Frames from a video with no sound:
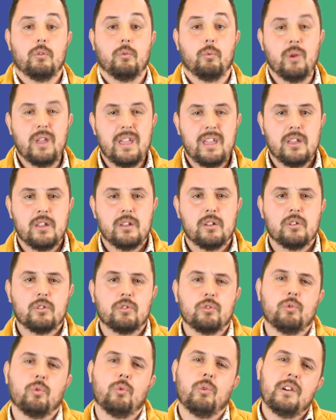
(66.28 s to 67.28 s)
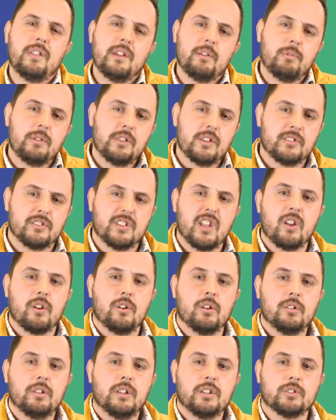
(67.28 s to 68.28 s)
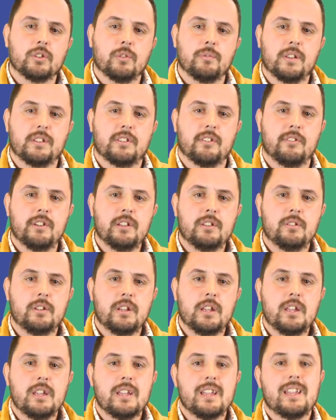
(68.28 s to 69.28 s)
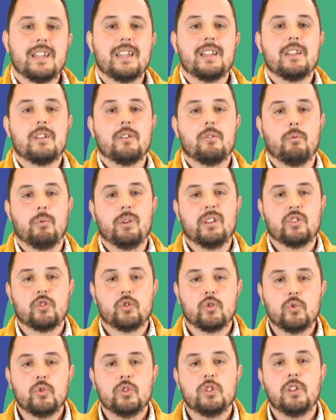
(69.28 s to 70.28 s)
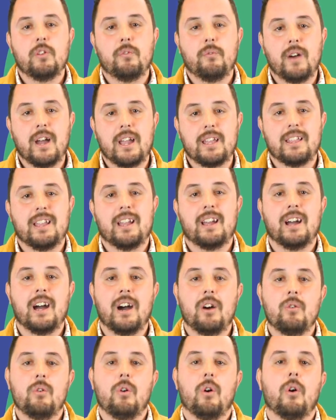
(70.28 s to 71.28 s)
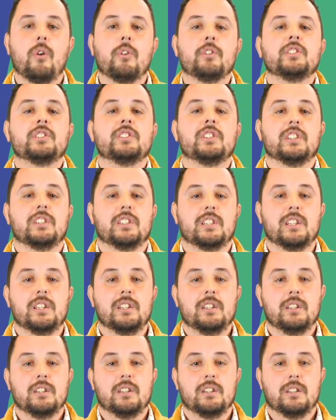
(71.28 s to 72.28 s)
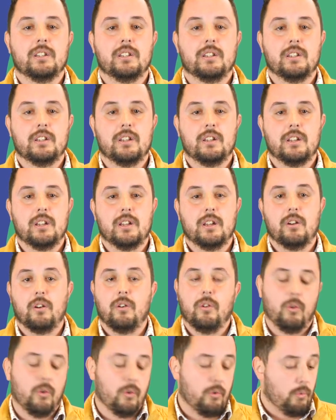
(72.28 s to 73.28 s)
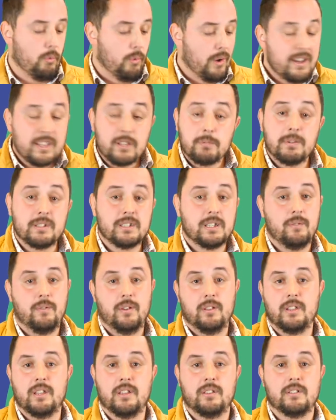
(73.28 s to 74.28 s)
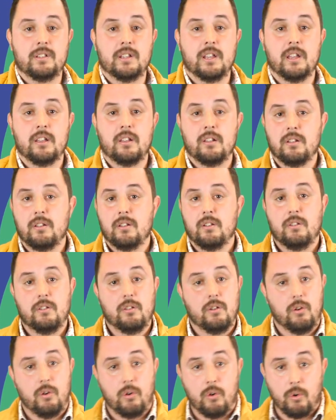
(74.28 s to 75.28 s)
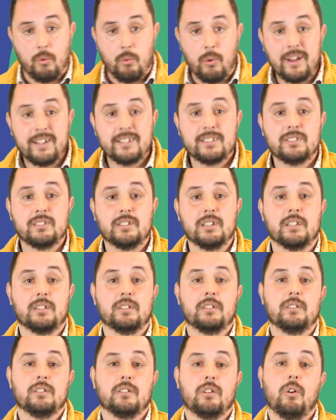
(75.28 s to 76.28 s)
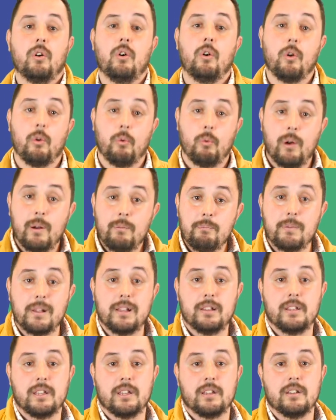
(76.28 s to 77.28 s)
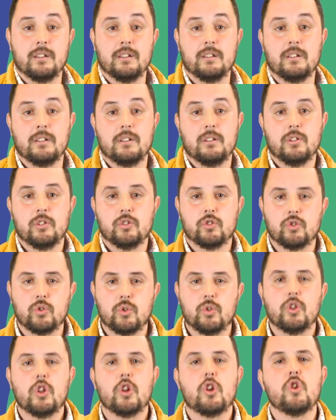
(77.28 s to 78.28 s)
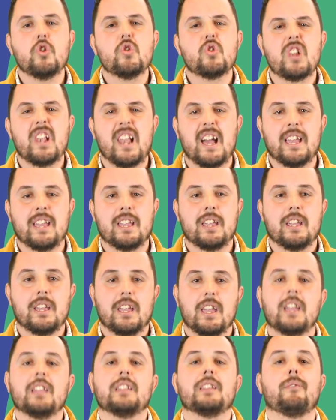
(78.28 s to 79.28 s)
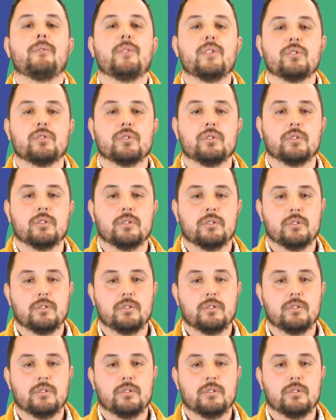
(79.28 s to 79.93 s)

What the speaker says: We, together with the stakeholders of the territory, we should define how our city, or one specific district, or one street, or one building should look like in the future.